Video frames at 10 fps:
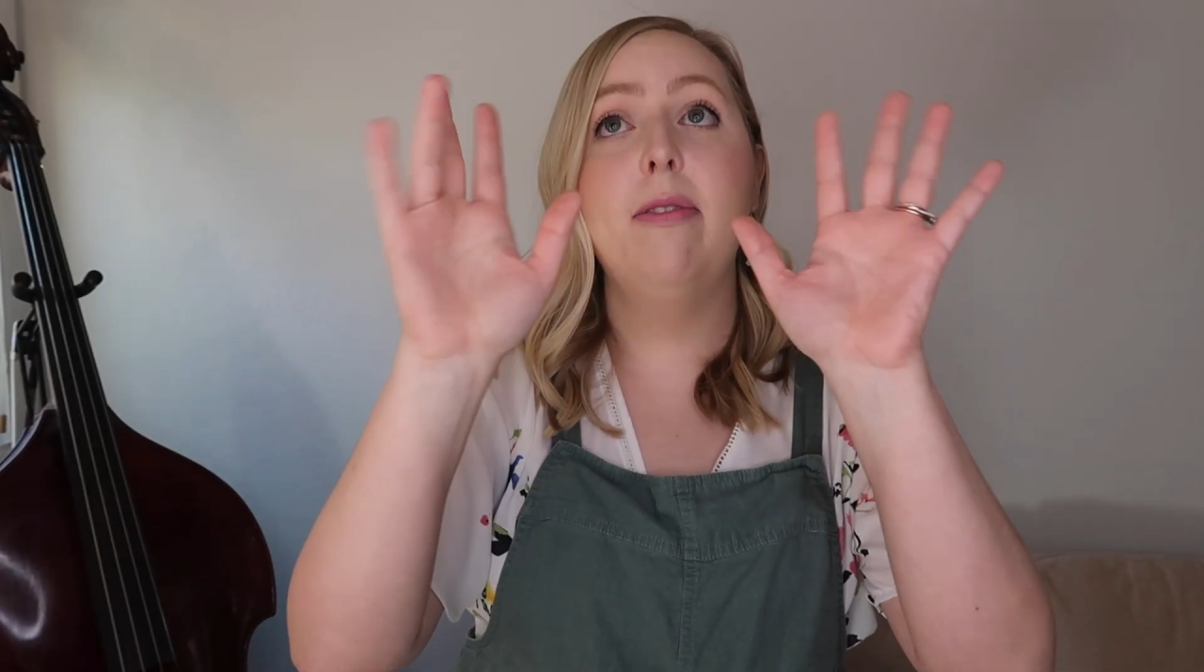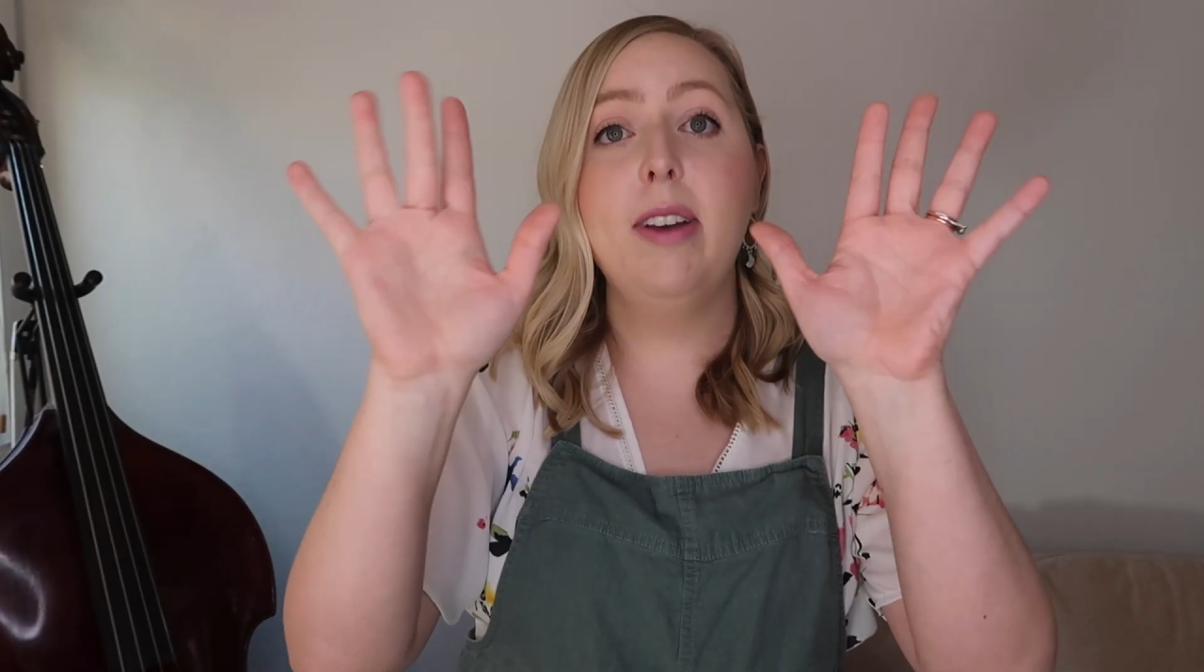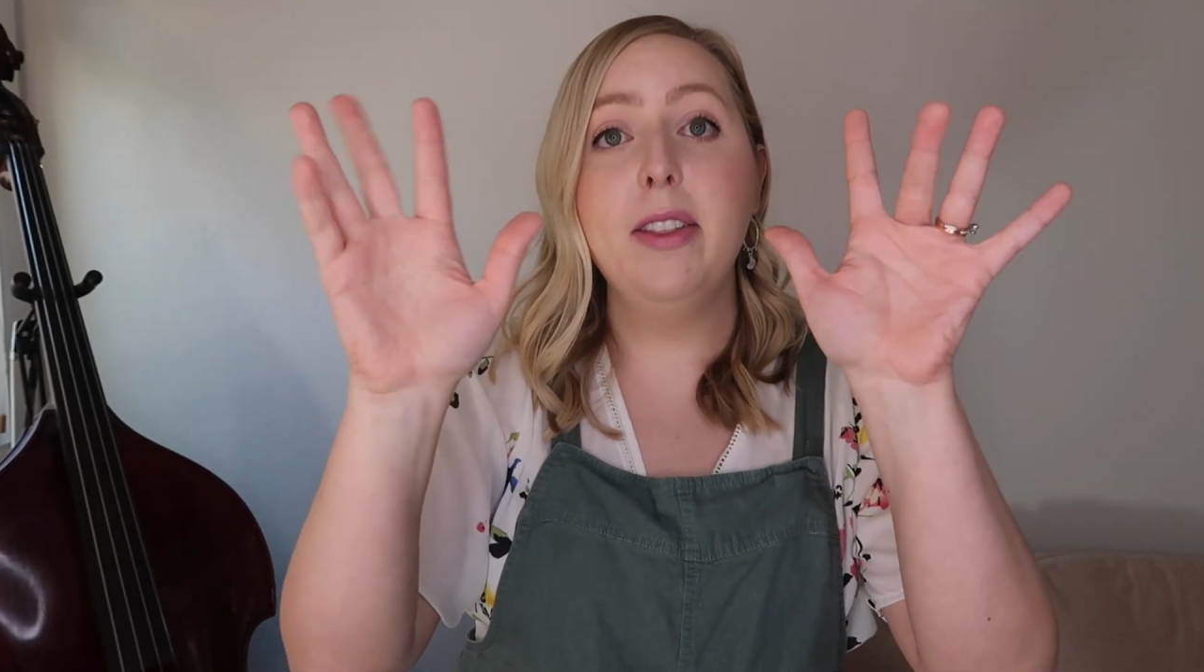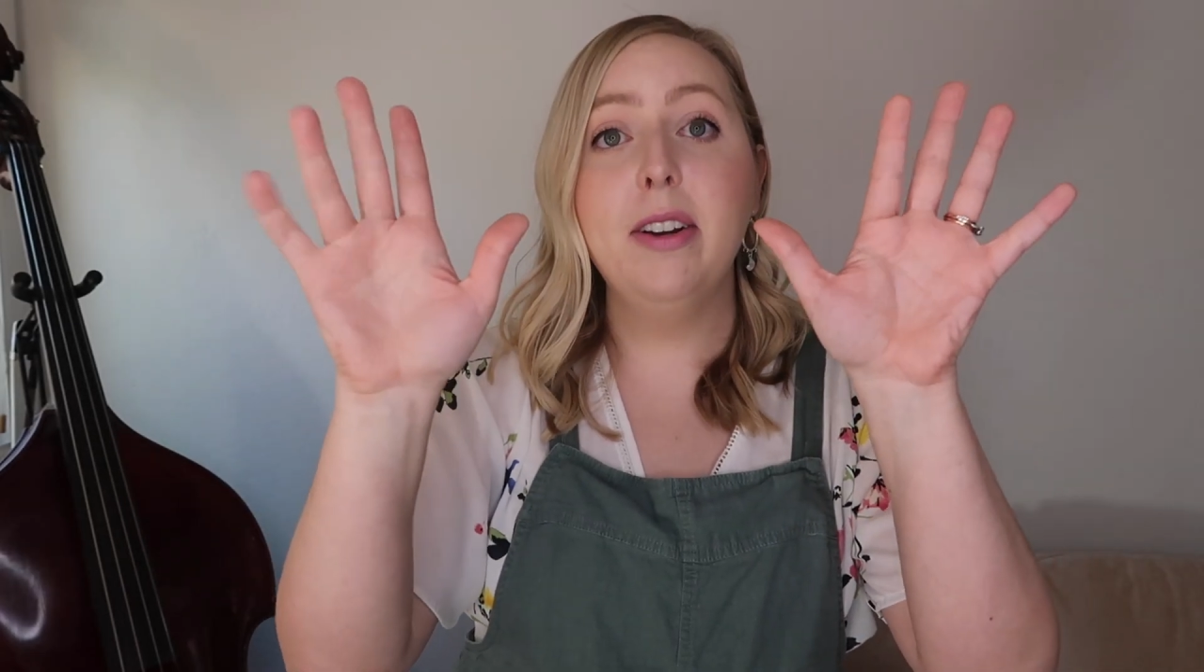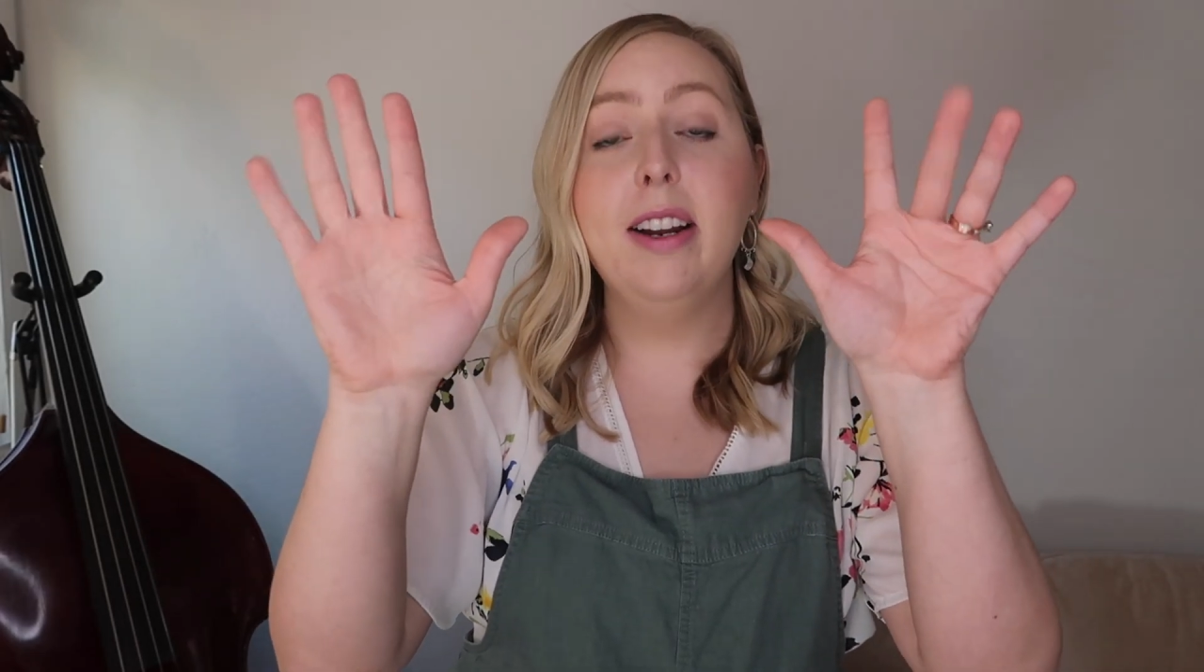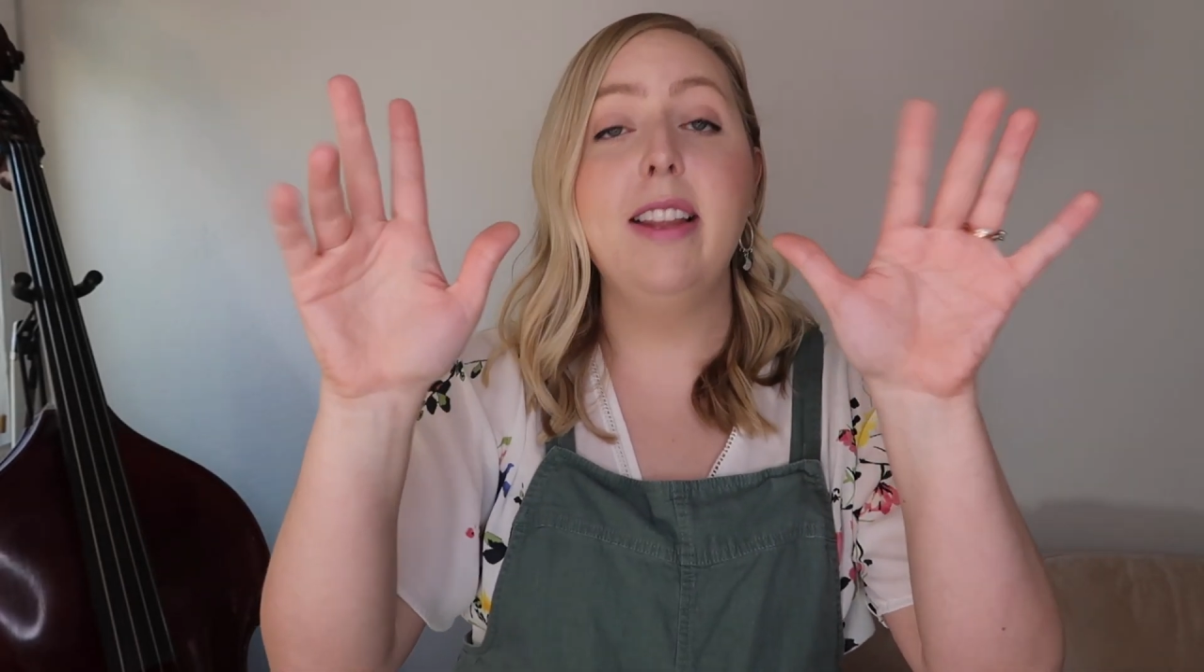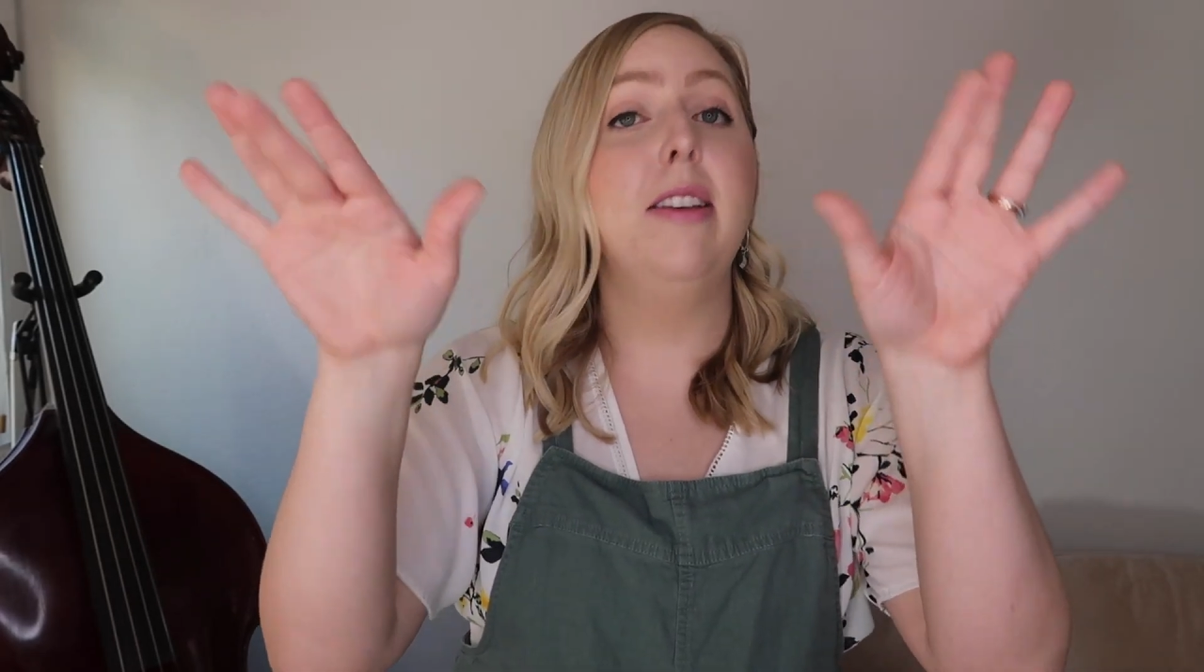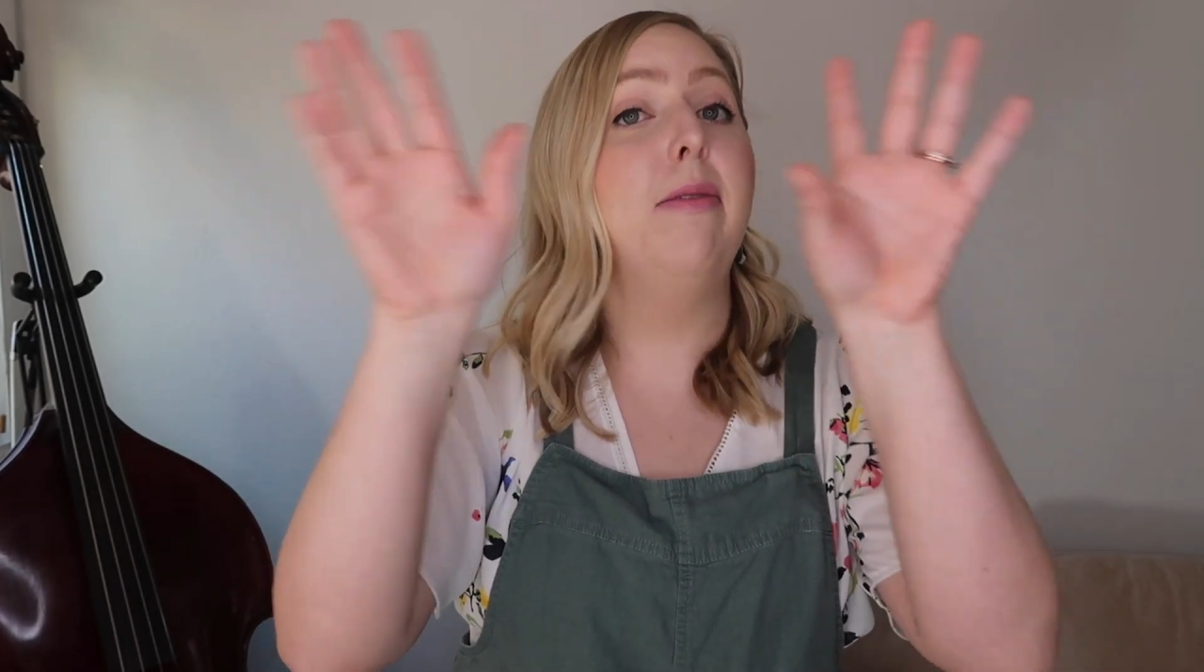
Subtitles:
feather, and the